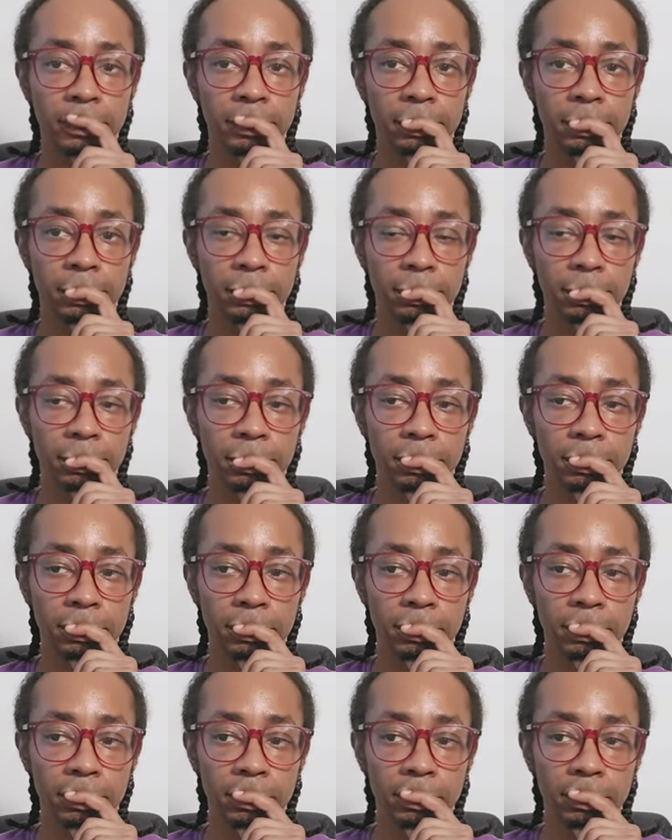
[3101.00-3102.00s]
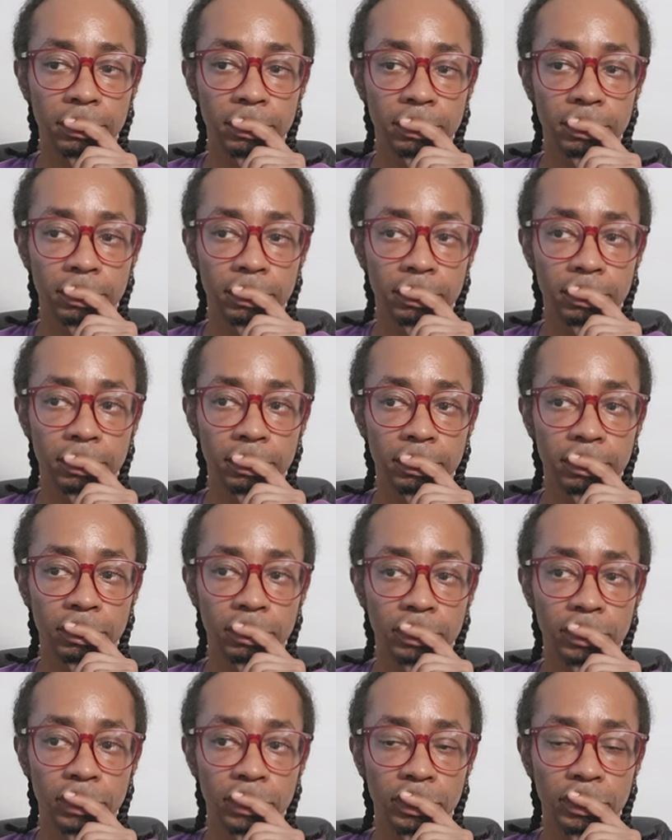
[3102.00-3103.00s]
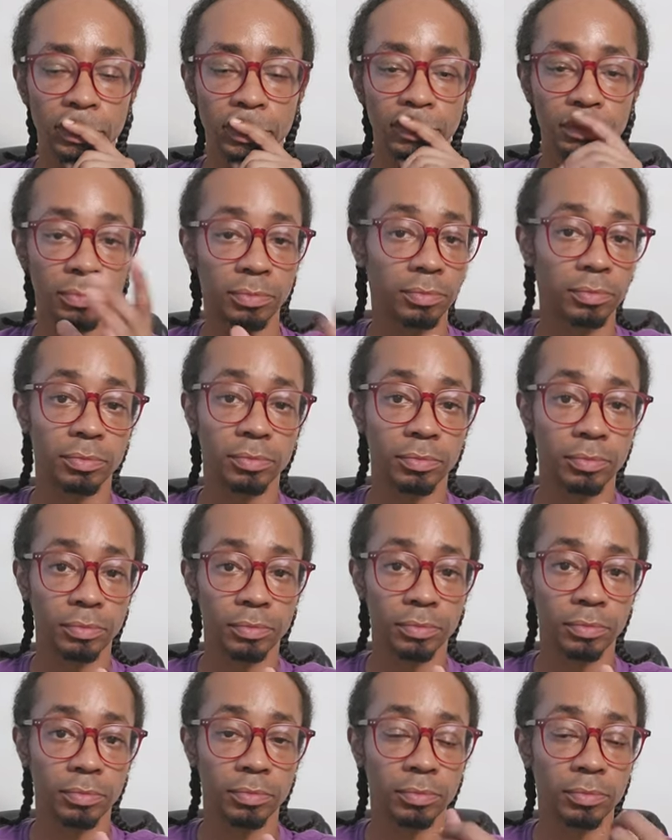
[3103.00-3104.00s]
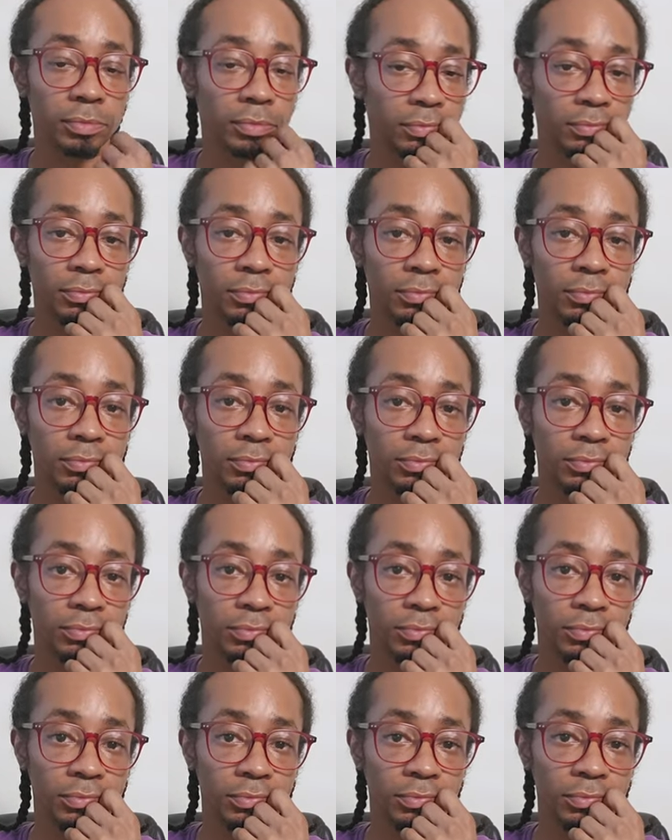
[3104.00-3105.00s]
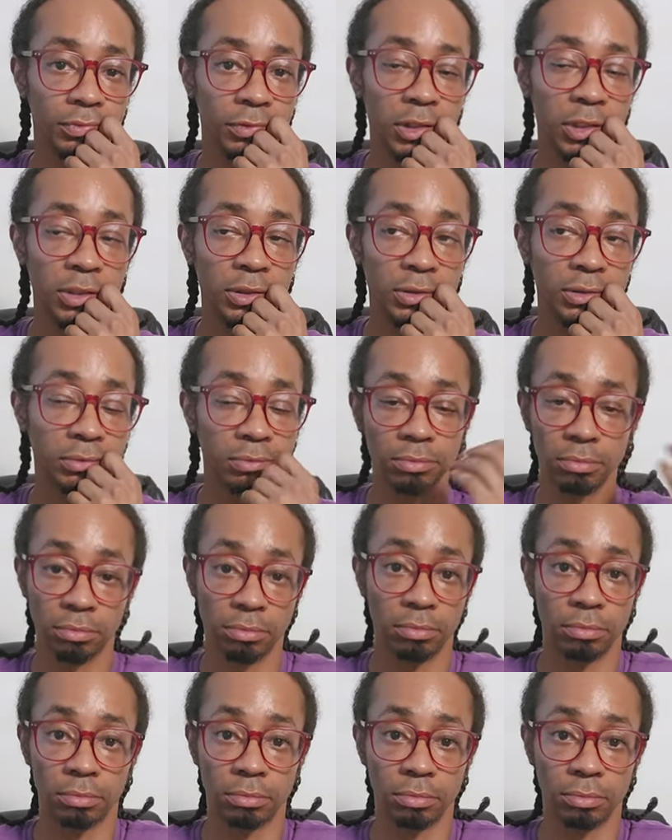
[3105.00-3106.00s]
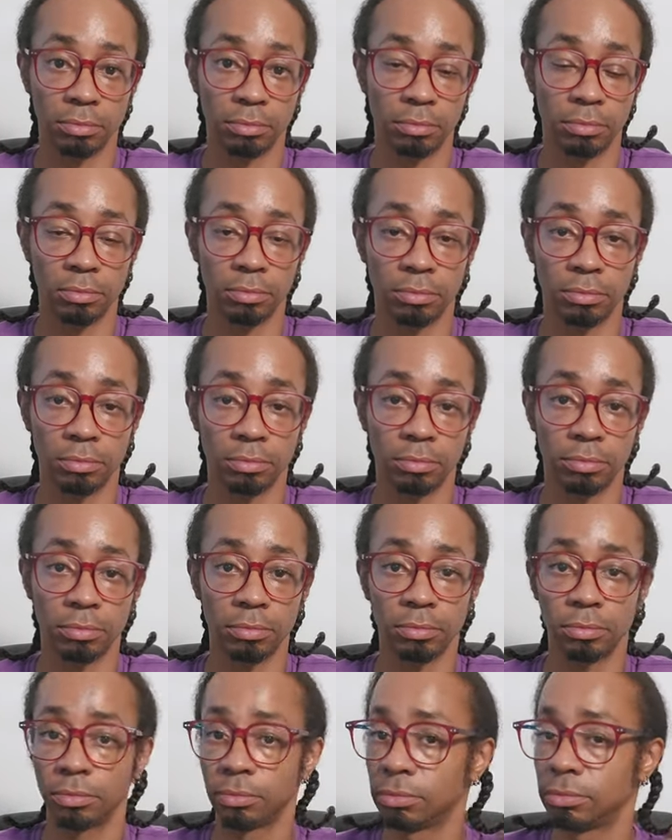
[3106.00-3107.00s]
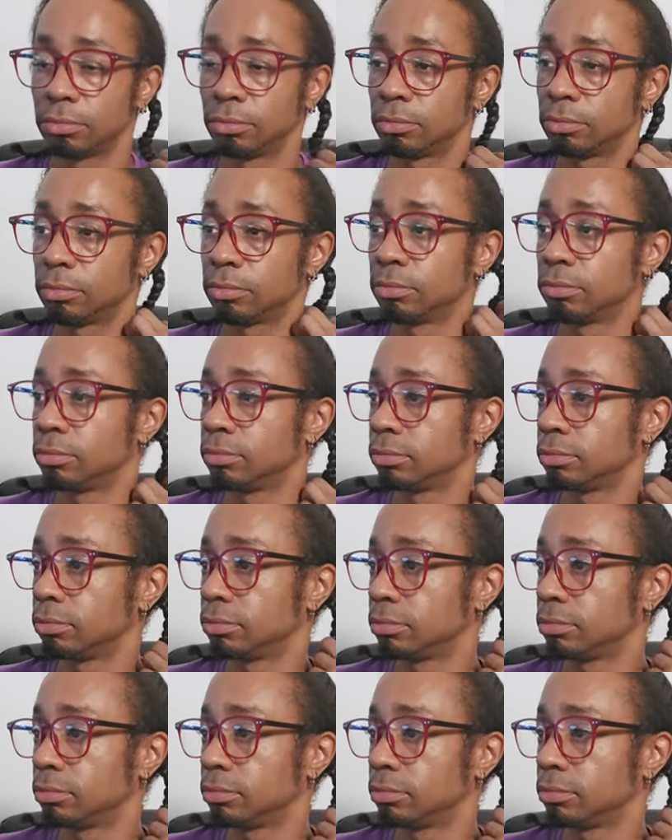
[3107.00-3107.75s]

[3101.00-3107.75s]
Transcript: (no one is talking)